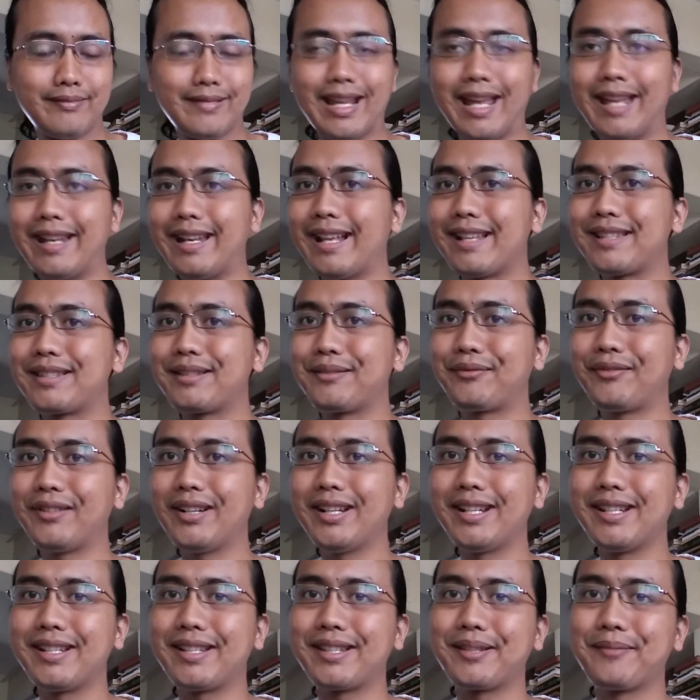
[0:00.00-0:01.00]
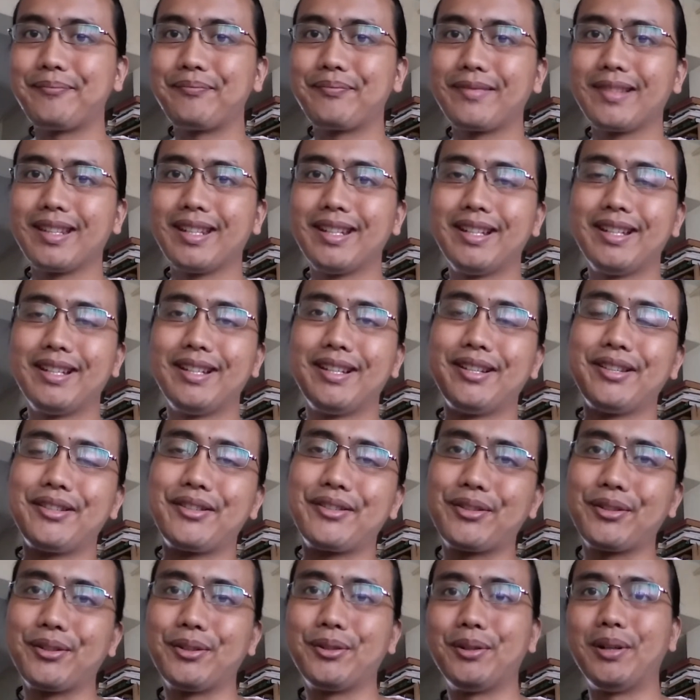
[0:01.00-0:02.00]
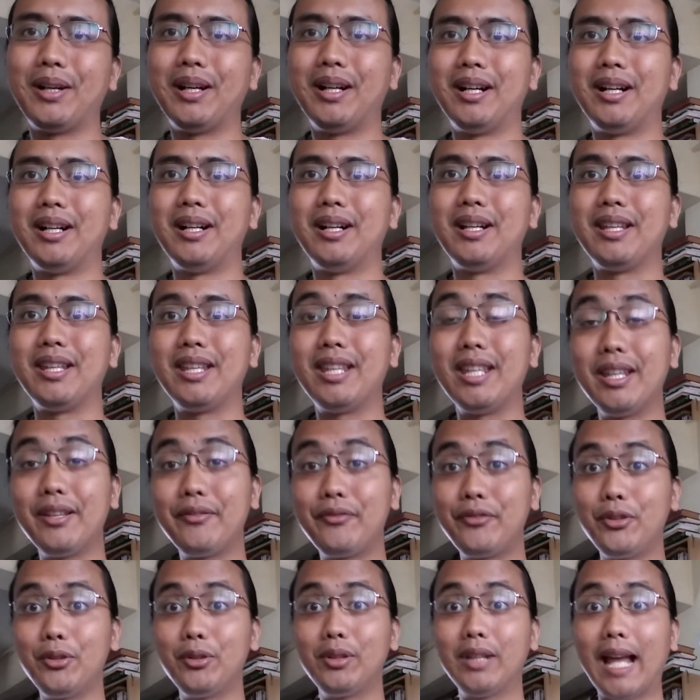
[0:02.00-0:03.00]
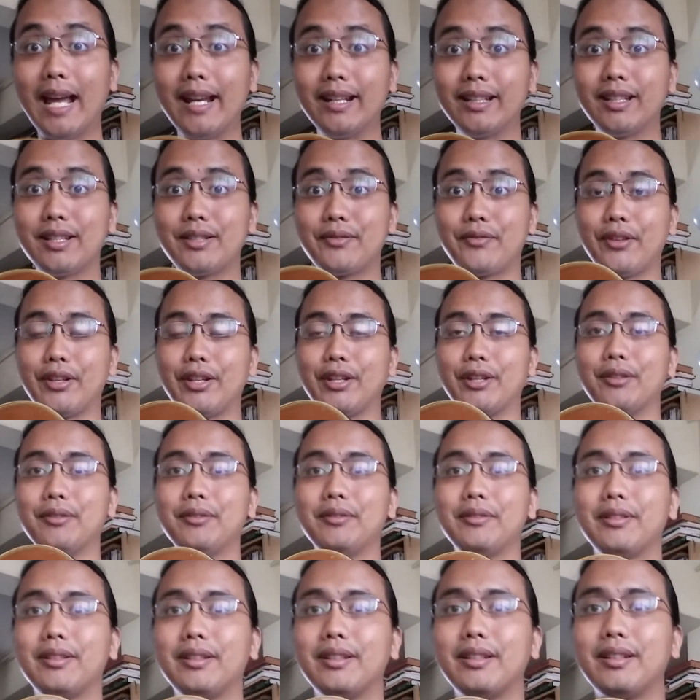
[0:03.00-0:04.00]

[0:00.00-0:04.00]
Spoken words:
And that's the phrase. So if you like this video,